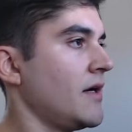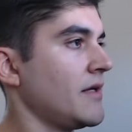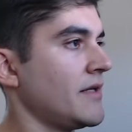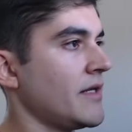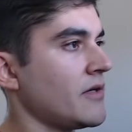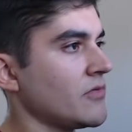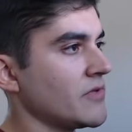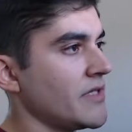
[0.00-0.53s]

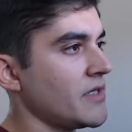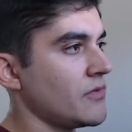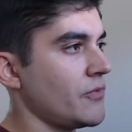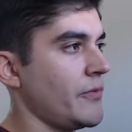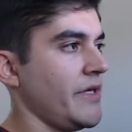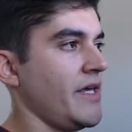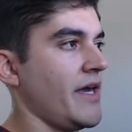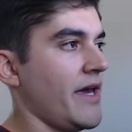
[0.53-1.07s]
Now that
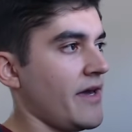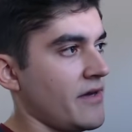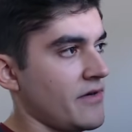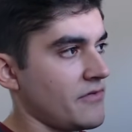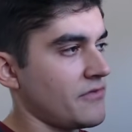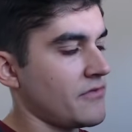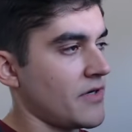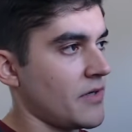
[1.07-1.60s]
we
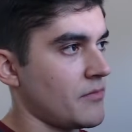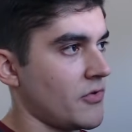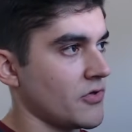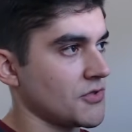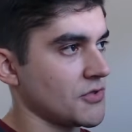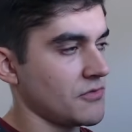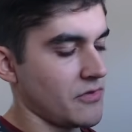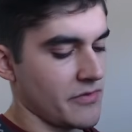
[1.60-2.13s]
have a
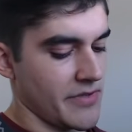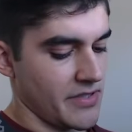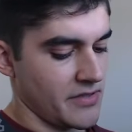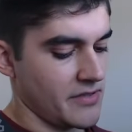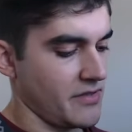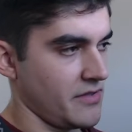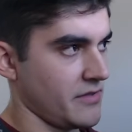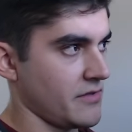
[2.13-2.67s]
module created
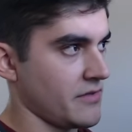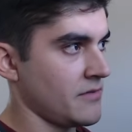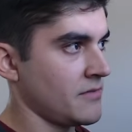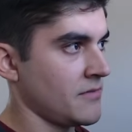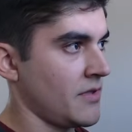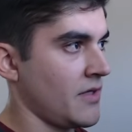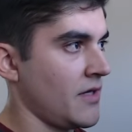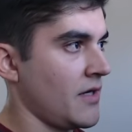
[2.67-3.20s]
here,
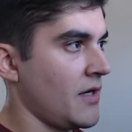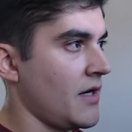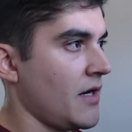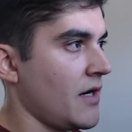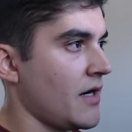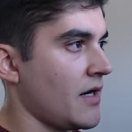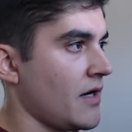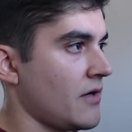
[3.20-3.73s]

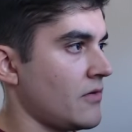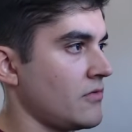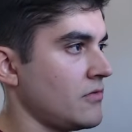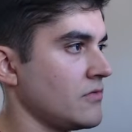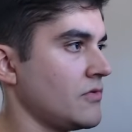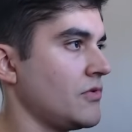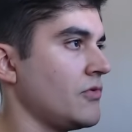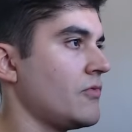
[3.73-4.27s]
how
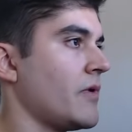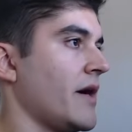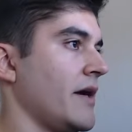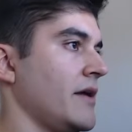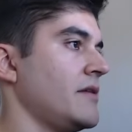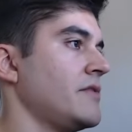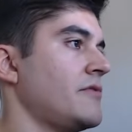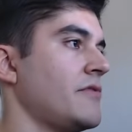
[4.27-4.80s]
do I
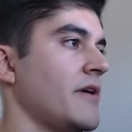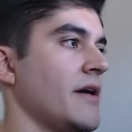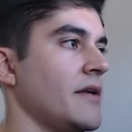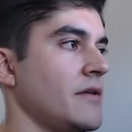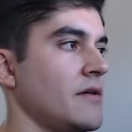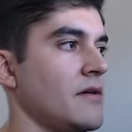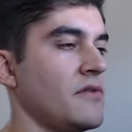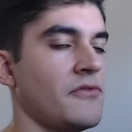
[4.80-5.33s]

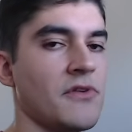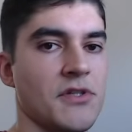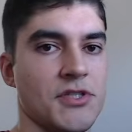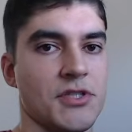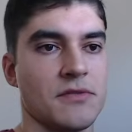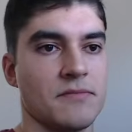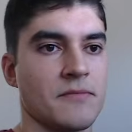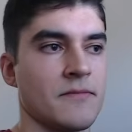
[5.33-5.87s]
define a
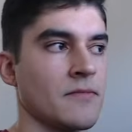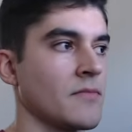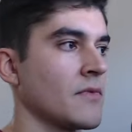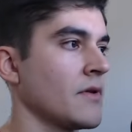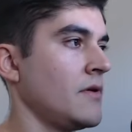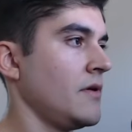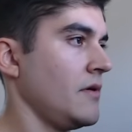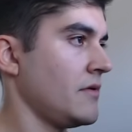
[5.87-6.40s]
function?
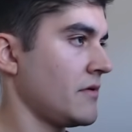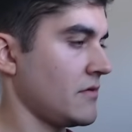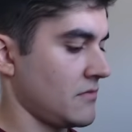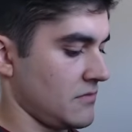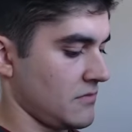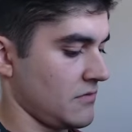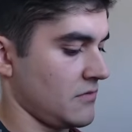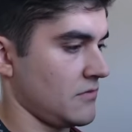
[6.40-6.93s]

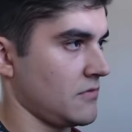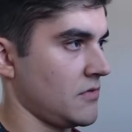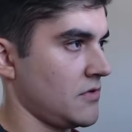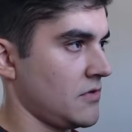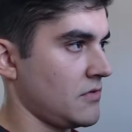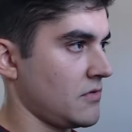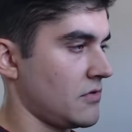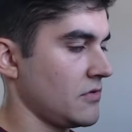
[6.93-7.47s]

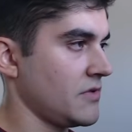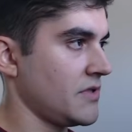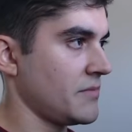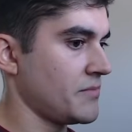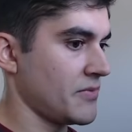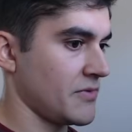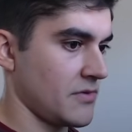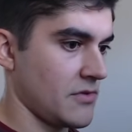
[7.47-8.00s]
Whoa, hold
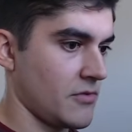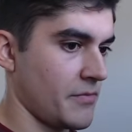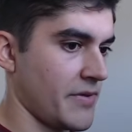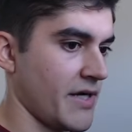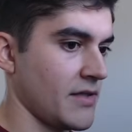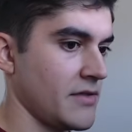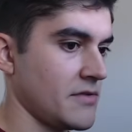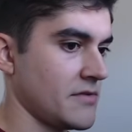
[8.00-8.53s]
up,
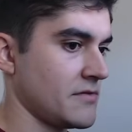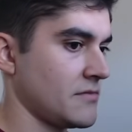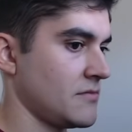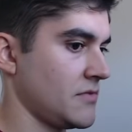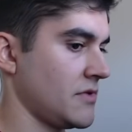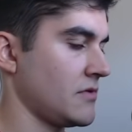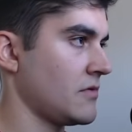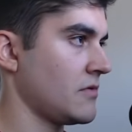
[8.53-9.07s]
Copilot,
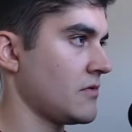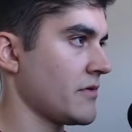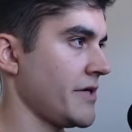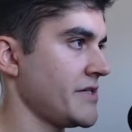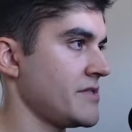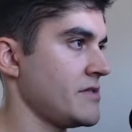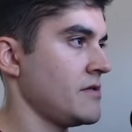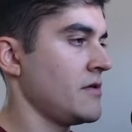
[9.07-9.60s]
don't go
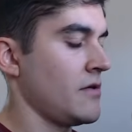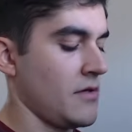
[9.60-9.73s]
crazy.